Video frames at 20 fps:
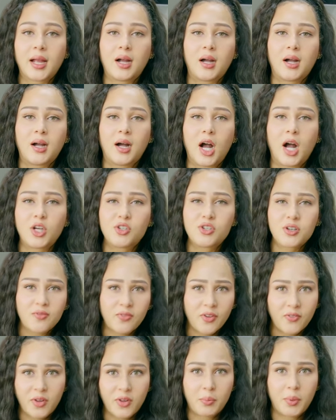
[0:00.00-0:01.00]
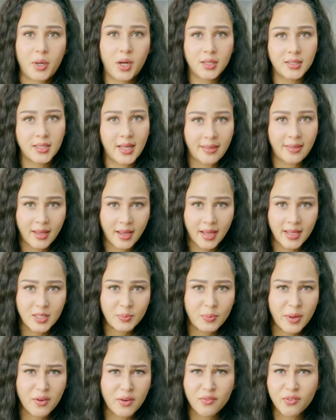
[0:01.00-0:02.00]
$150 I think I
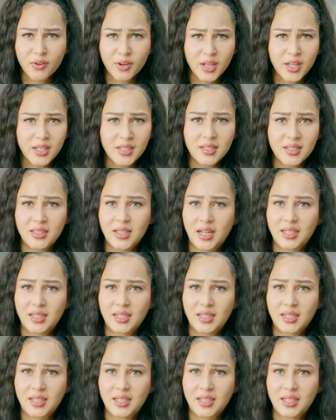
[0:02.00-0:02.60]
spent for this.